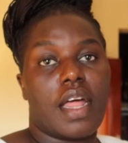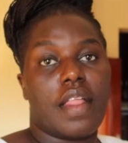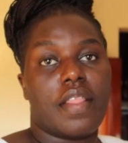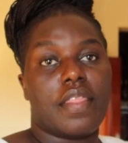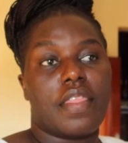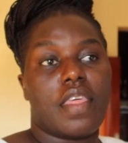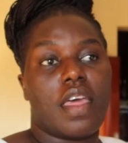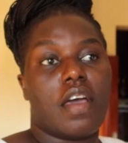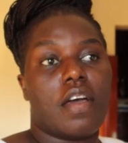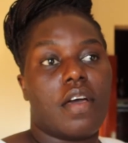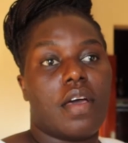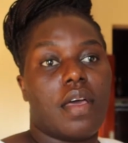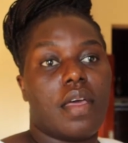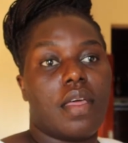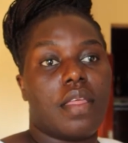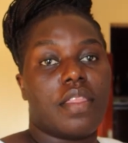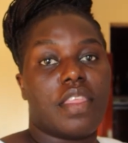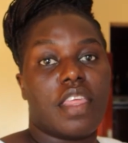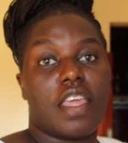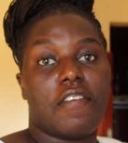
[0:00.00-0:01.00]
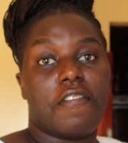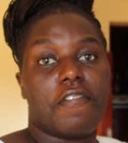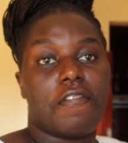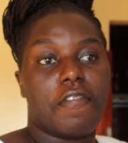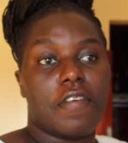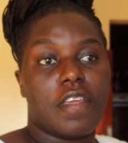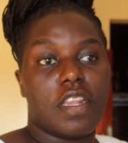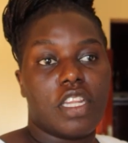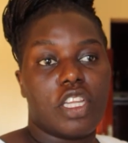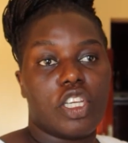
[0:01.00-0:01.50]
and uh, they
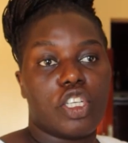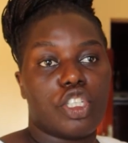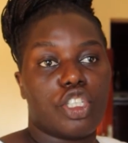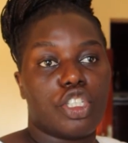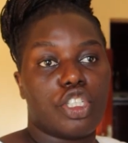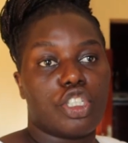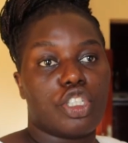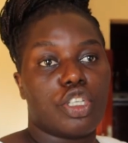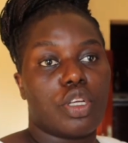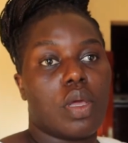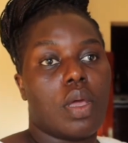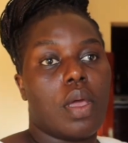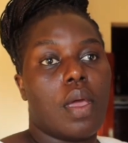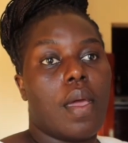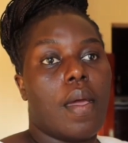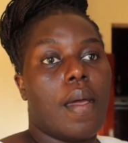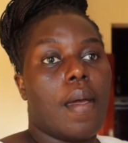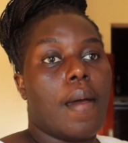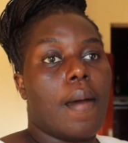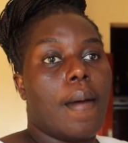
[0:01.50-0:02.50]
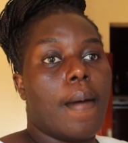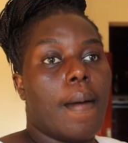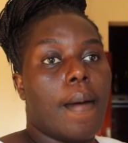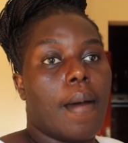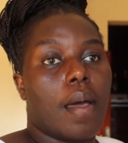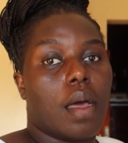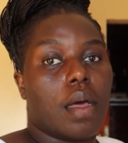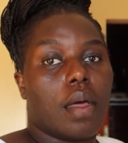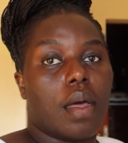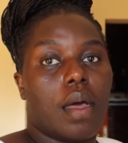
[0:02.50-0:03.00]
finished
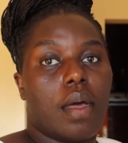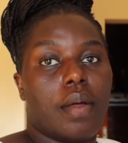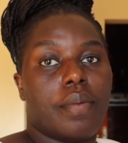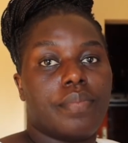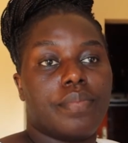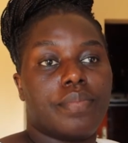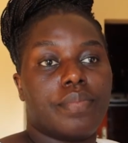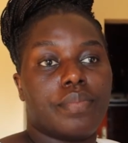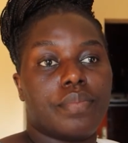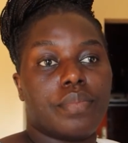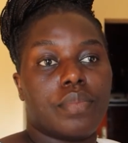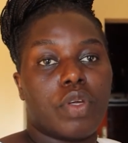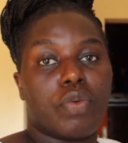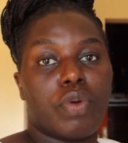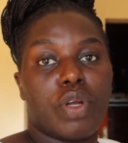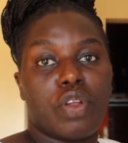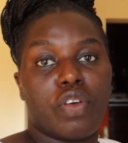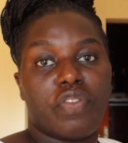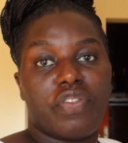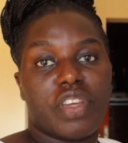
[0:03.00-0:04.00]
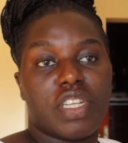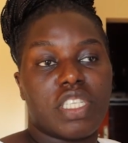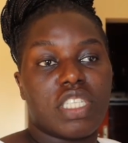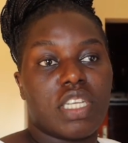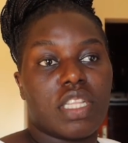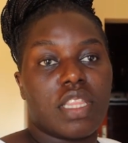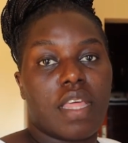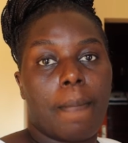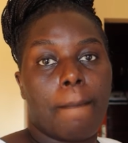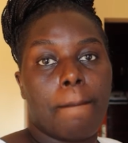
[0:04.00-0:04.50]
um,
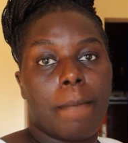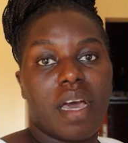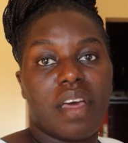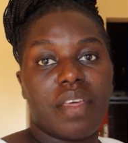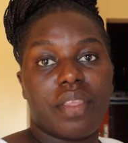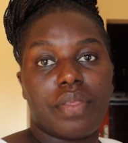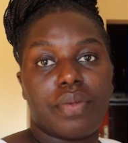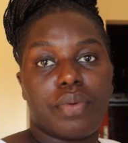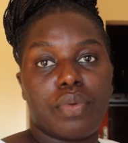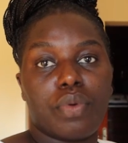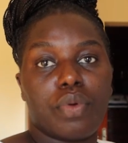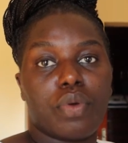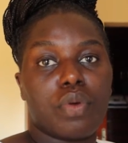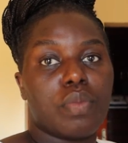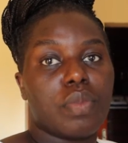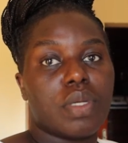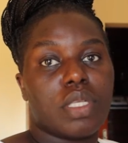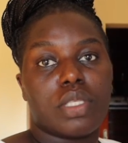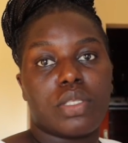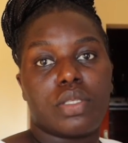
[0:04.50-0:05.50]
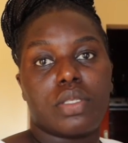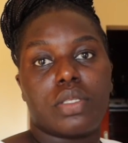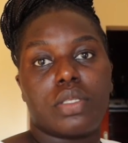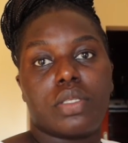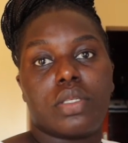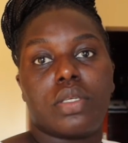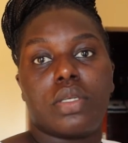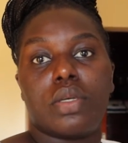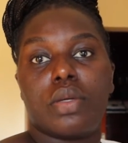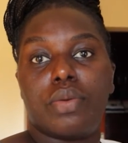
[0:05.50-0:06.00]
renovating the bathroom
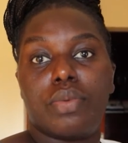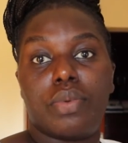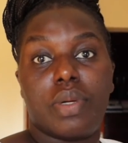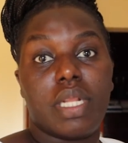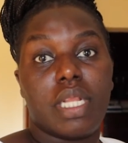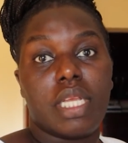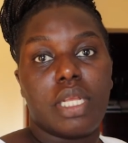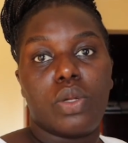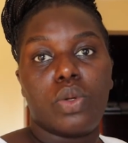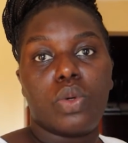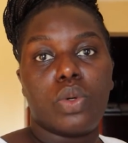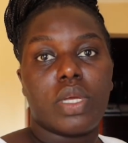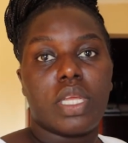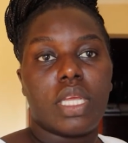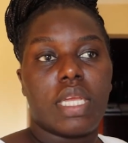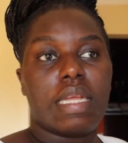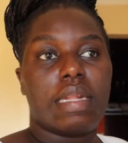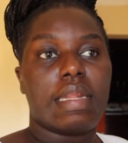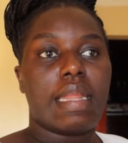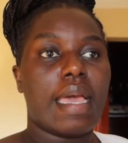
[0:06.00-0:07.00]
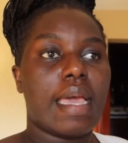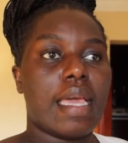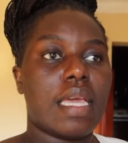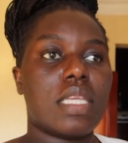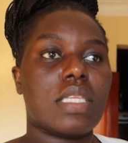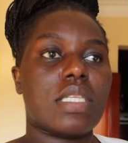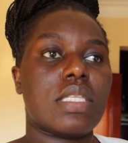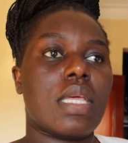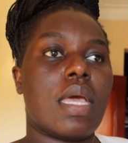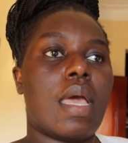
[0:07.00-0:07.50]
it's really looking
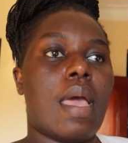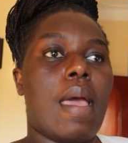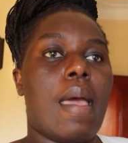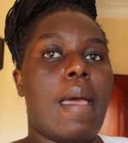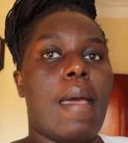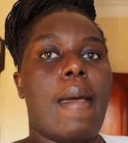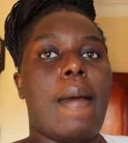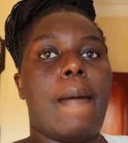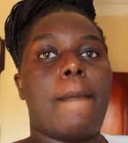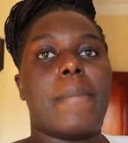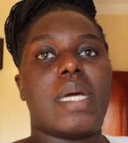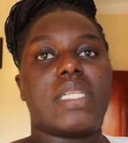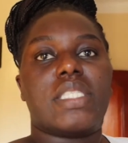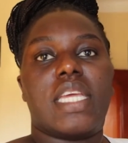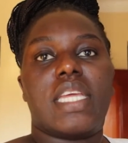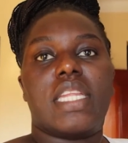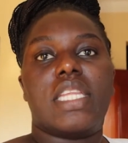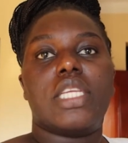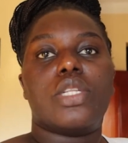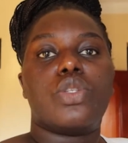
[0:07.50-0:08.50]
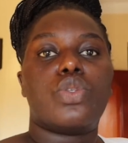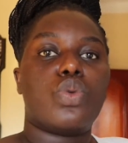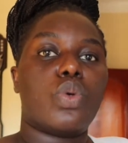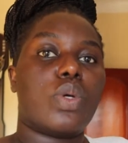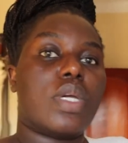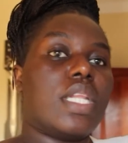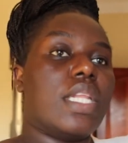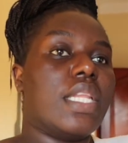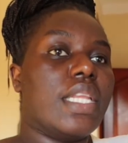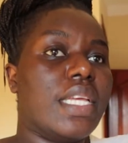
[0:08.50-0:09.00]
nice but I need to
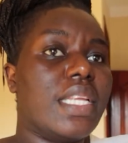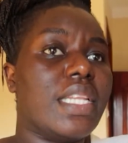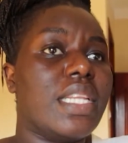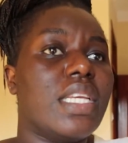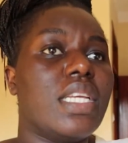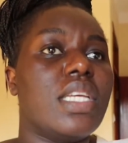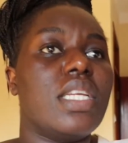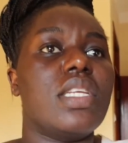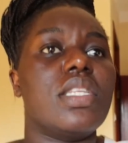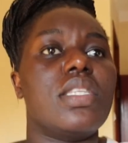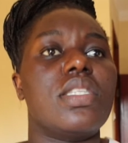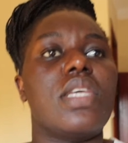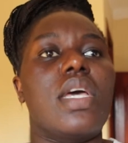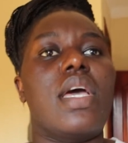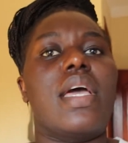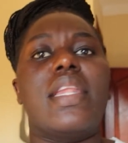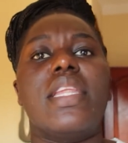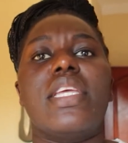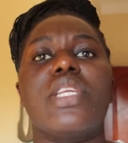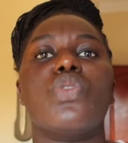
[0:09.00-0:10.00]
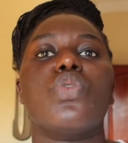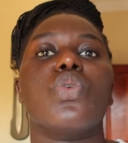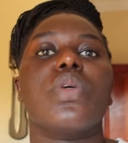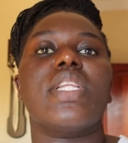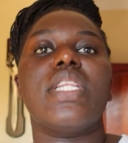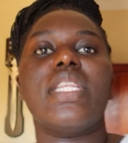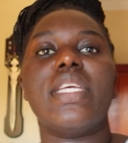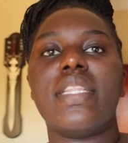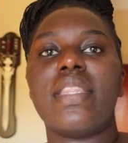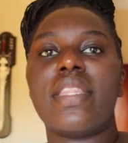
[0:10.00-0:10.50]
clean it I need to
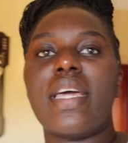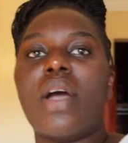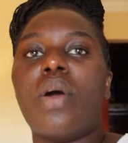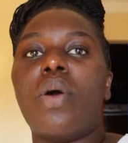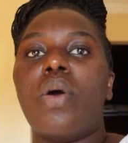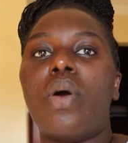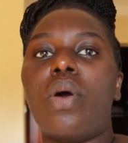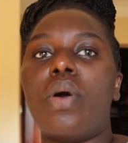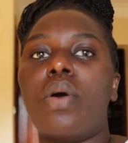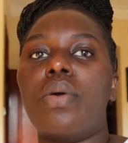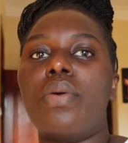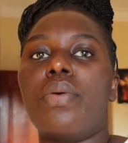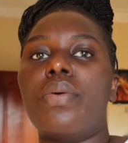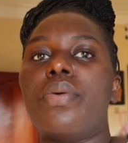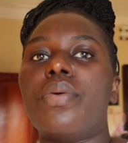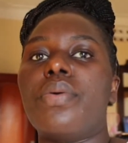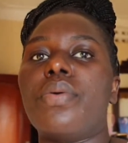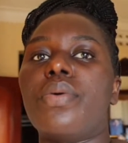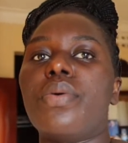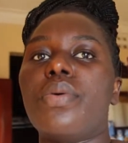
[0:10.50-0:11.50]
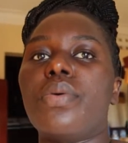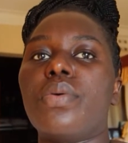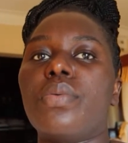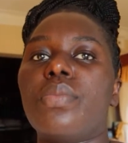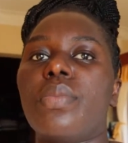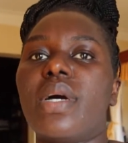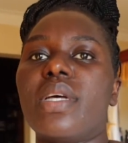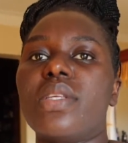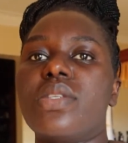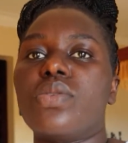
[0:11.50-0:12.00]
clean the whole
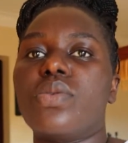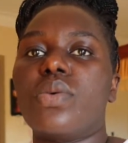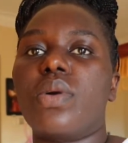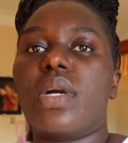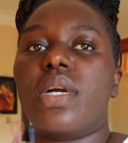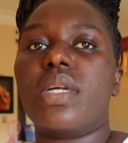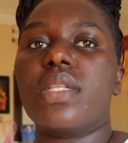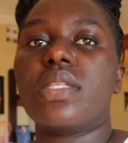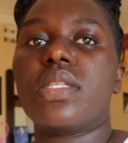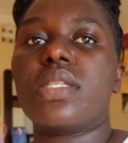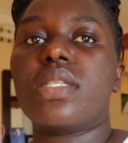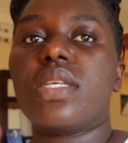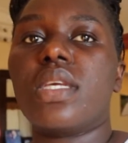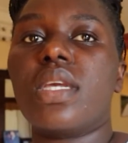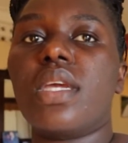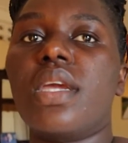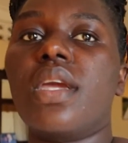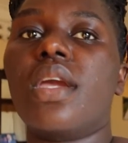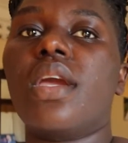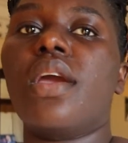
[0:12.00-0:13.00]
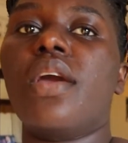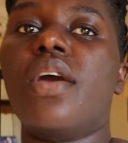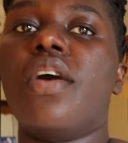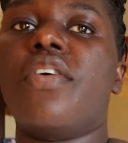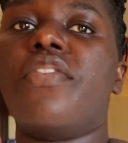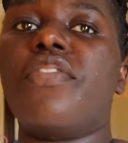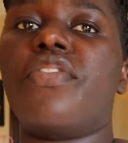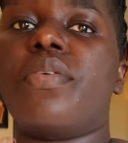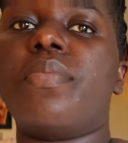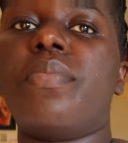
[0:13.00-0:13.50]
room as you can see
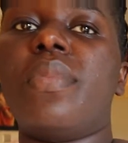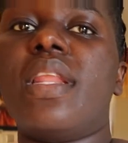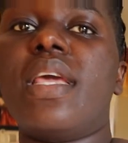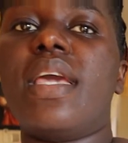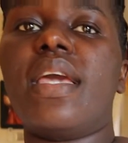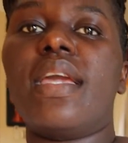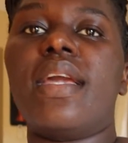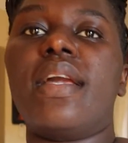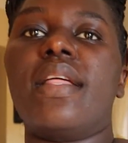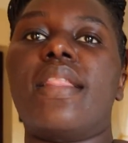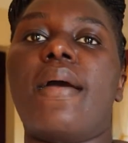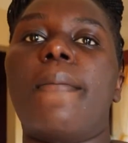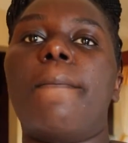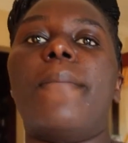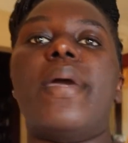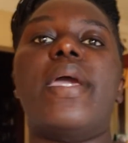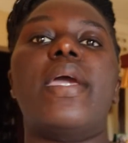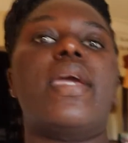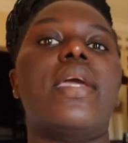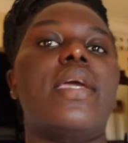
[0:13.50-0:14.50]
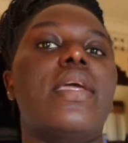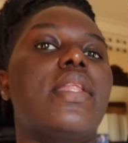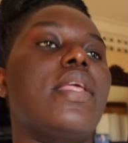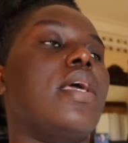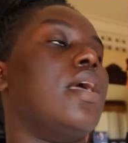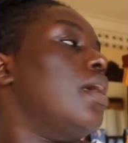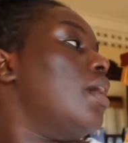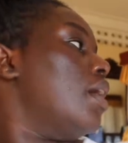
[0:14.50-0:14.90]
from laying the bed